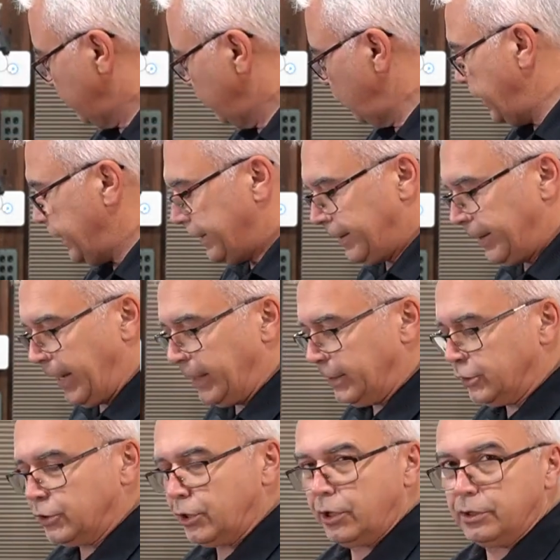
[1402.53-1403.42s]
with
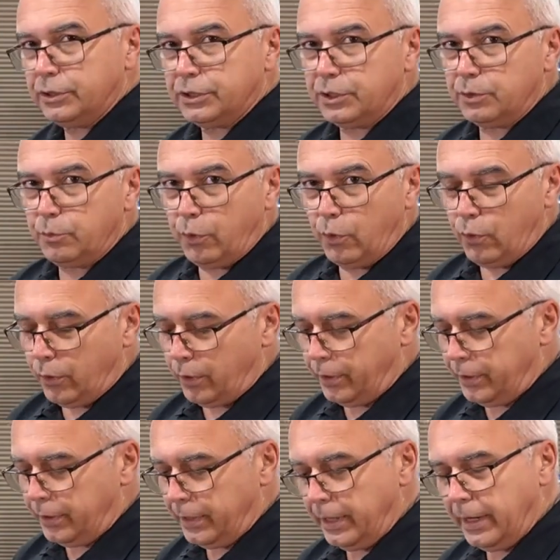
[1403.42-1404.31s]
that charging
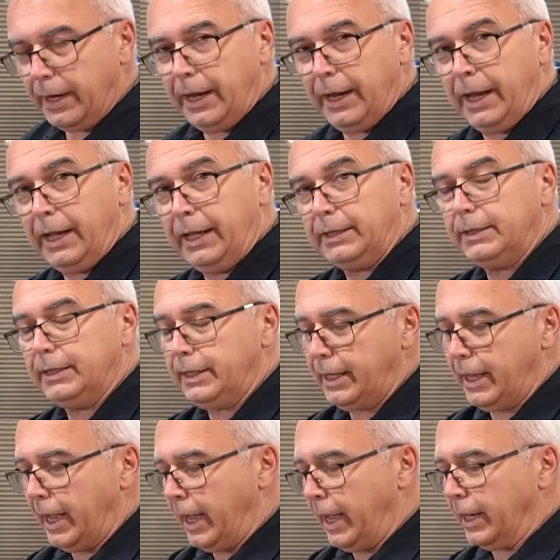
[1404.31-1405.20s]
port and
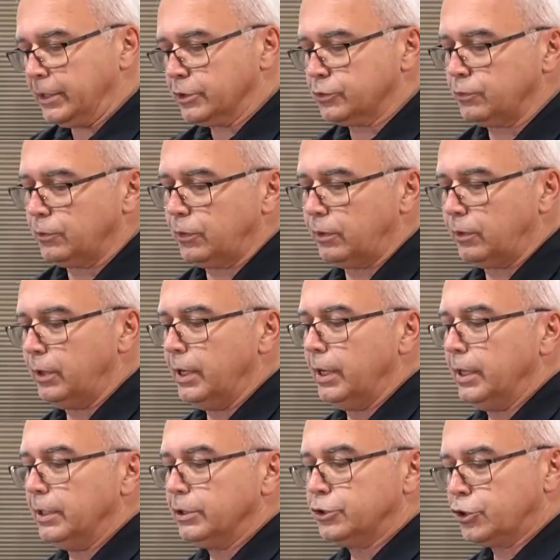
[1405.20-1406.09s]
the actual
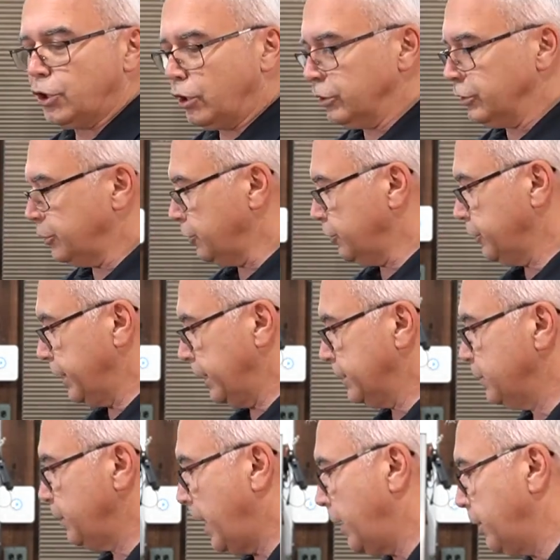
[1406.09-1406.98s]
charger
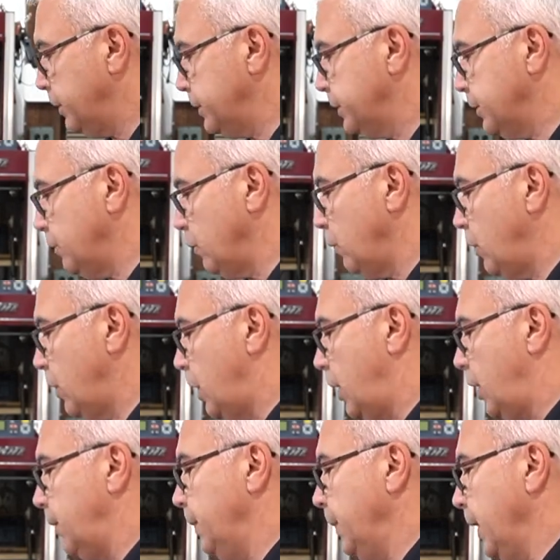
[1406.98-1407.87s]
that's mounted to the
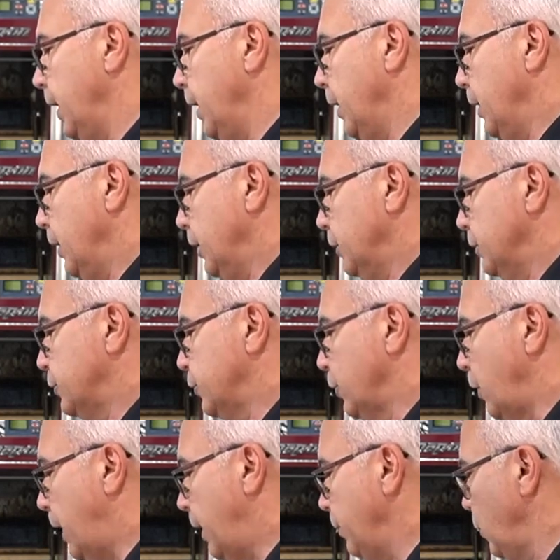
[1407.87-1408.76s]
wall.
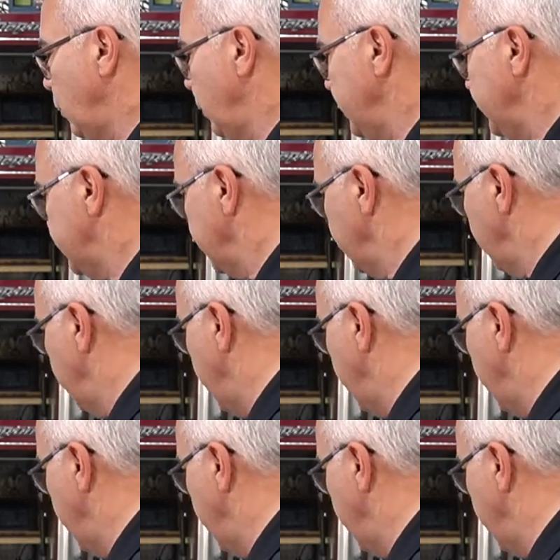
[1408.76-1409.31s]
So I'm going to go